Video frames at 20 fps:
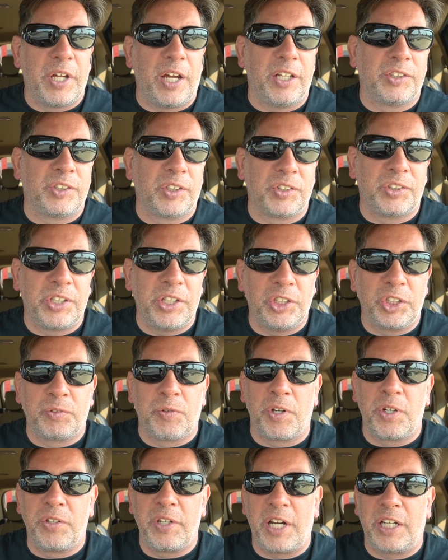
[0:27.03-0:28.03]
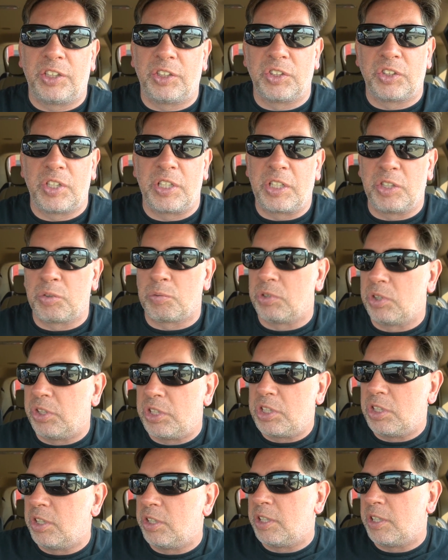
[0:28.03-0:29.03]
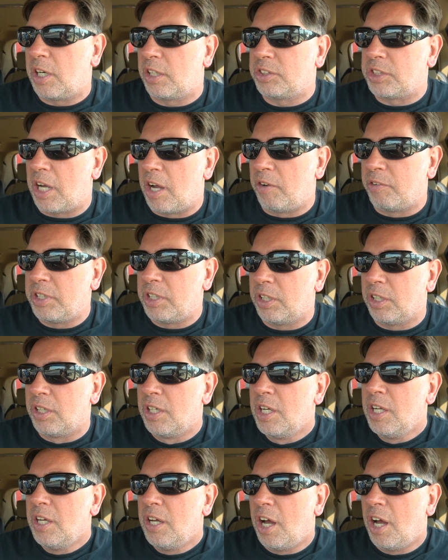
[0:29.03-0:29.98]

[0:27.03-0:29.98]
It's a sales funnel that I just think is really good in our town here.